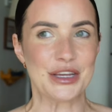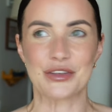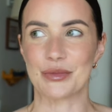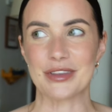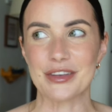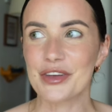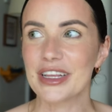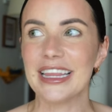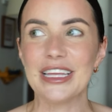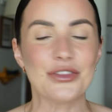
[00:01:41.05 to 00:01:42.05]

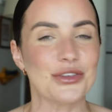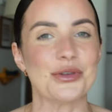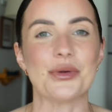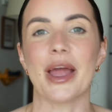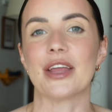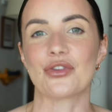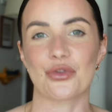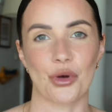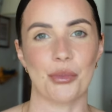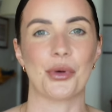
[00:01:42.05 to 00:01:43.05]
specifically to a
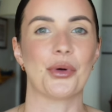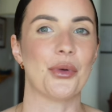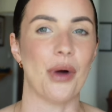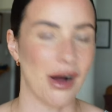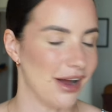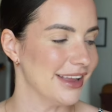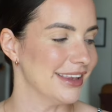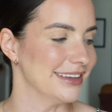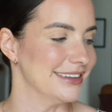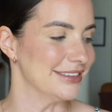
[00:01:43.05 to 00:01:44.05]
tropical
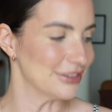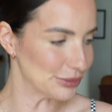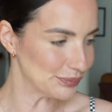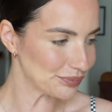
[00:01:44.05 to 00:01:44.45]
island.